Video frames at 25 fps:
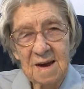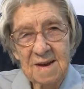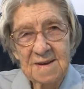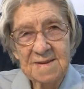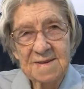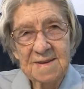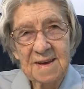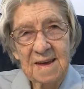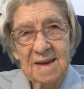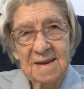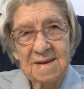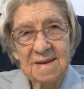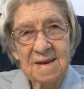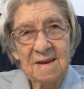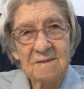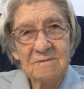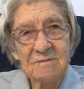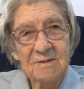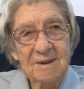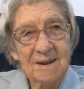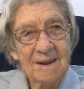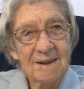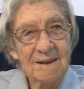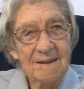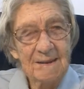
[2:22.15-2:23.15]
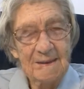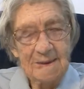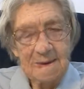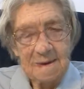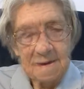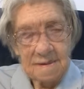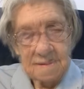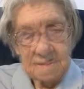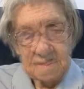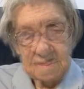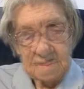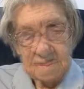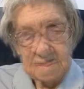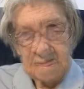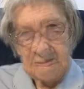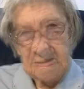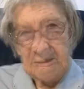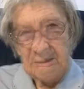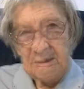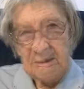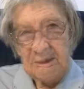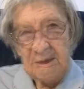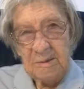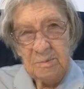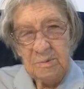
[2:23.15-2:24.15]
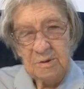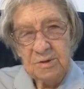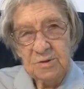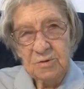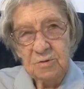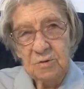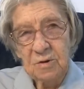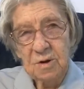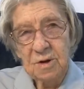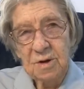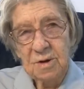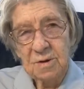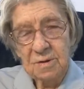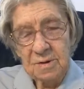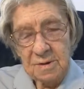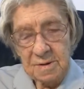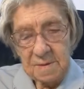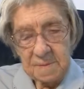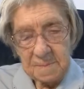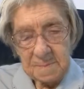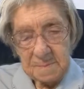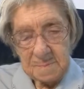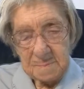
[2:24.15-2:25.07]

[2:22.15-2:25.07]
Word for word: I'd say definitely it was true.